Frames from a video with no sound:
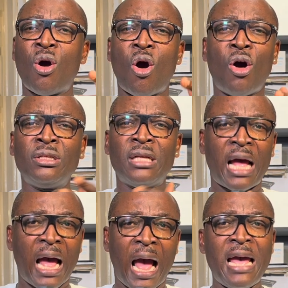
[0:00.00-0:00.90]
on
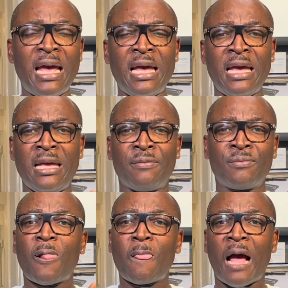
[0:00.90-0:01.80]
IAA,
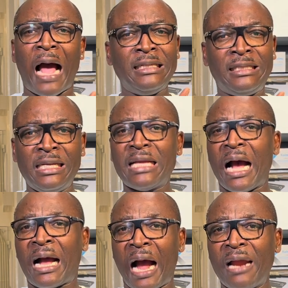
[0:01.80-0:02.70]
and these
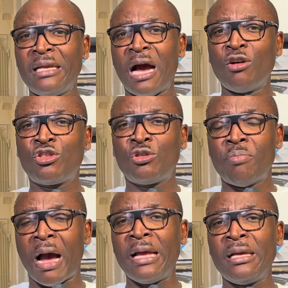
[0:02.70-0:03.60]
are carried out
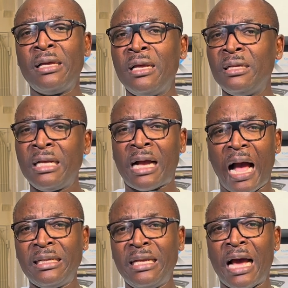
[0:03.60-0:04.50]
by the
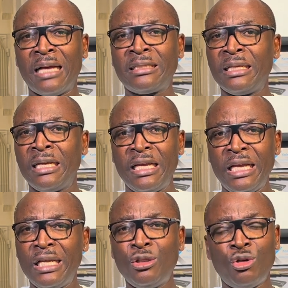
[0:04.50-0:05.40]
car dealers
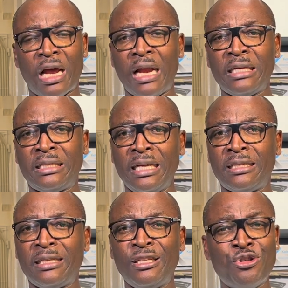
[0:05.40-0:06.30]
in United
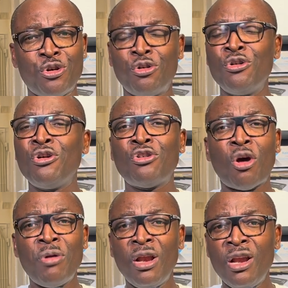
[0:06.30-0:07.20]
States. You know,
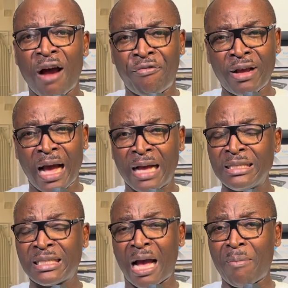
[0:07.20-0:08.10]
not barely Africa,
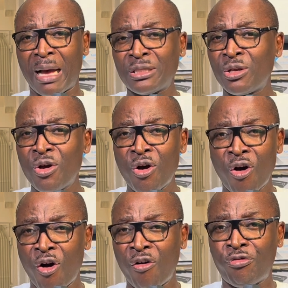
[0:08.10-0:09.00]
scammers
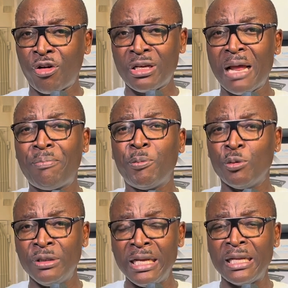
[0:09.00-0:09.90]
or fraudulent people
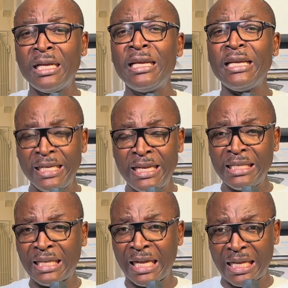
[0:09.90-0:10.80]
they
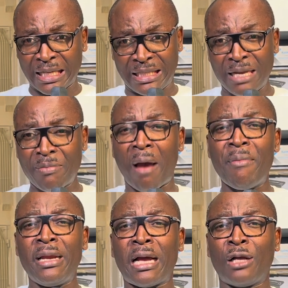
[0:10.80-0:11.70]
inside their same
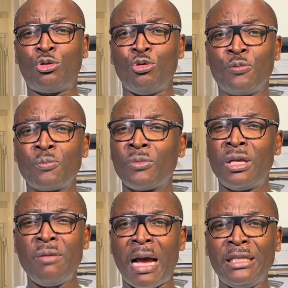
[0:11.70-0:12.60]
America too.
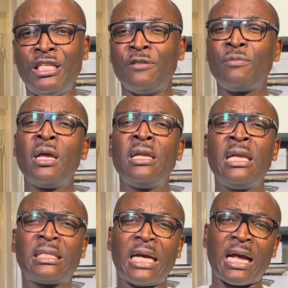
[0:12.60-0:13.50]
Imagine
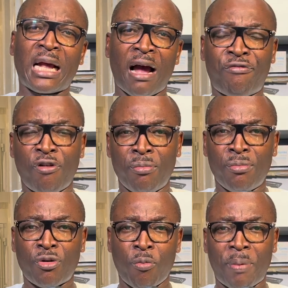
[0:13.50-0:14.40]
they take a car from
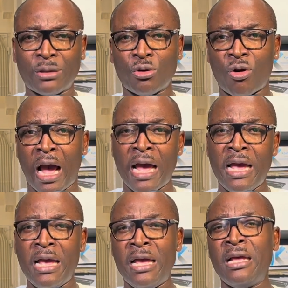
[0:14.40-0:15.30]
Copart or
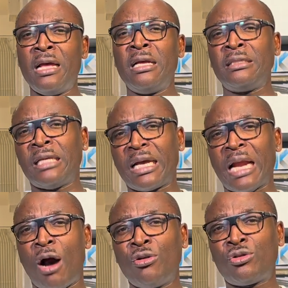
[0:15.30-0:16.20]
IAA, take it
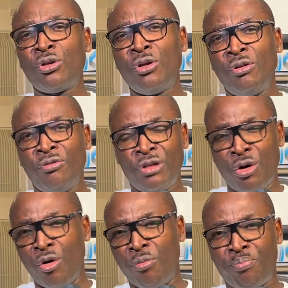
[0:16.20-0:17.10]
out, you
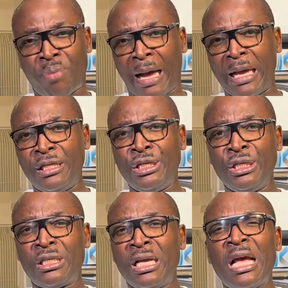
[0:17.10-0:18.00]
know, package
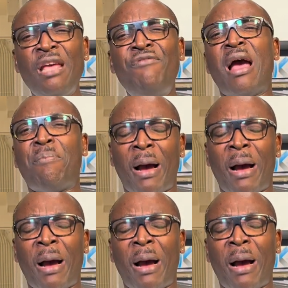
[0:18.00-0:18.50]
it. If they are